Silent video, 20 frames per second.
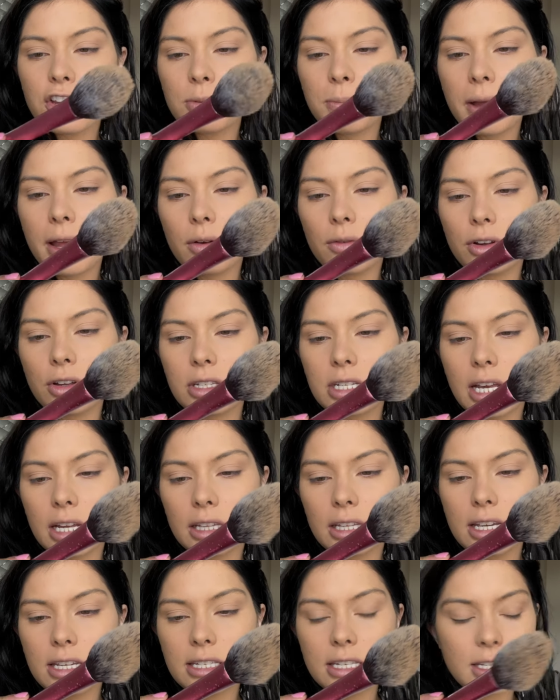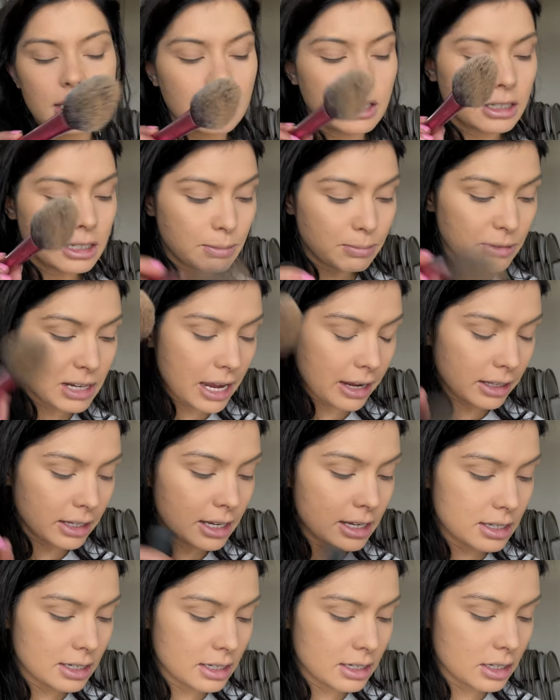by Real
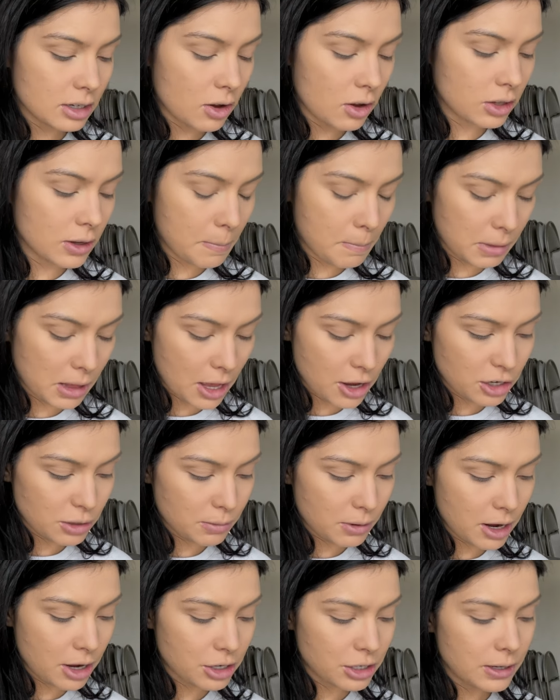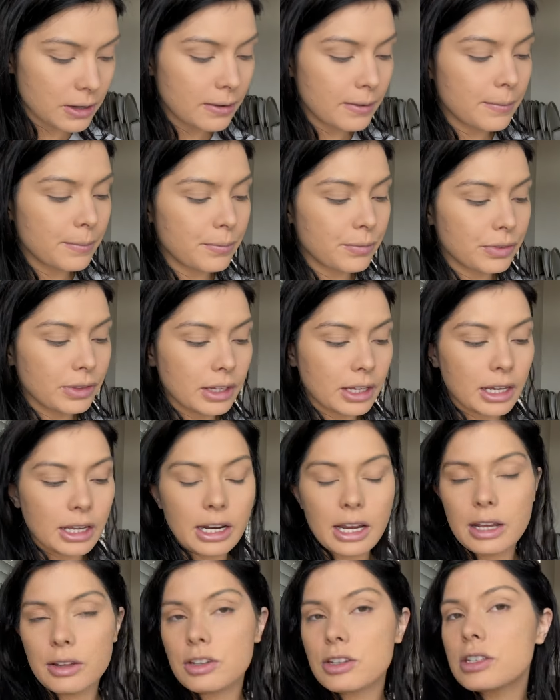Techniques. This is called the Blush Brush. And
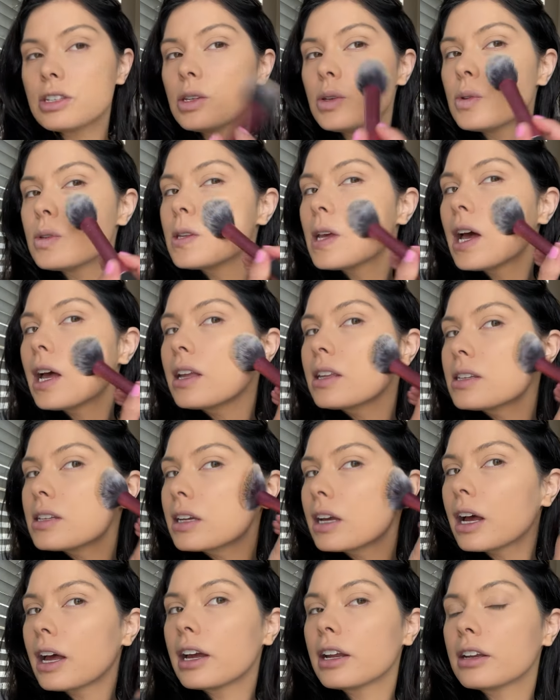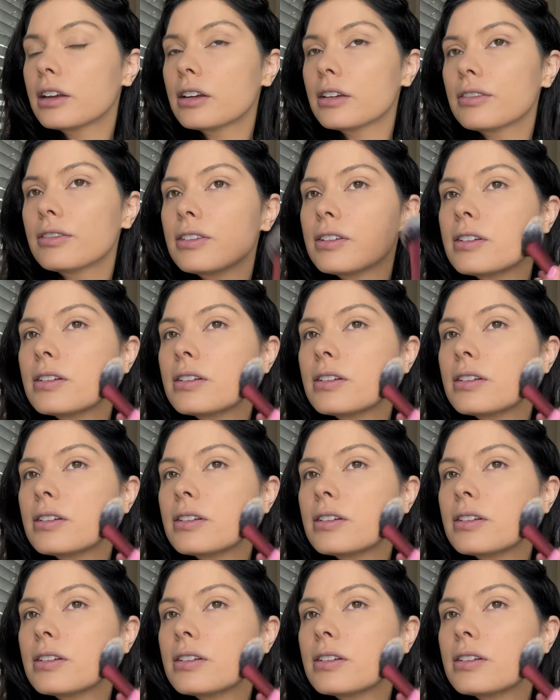I just use that to kind of